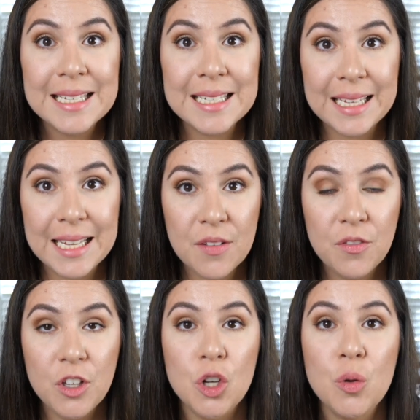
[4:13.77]
to give
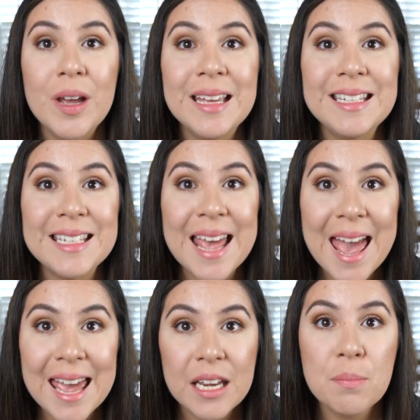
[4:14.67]
you
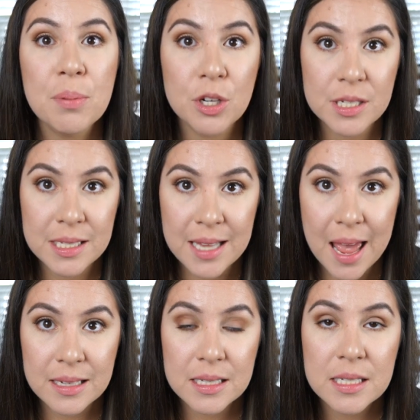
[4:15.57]

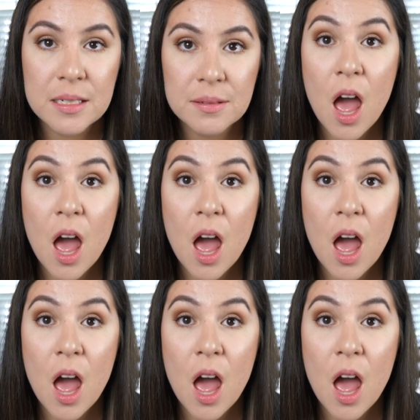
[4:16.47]
10%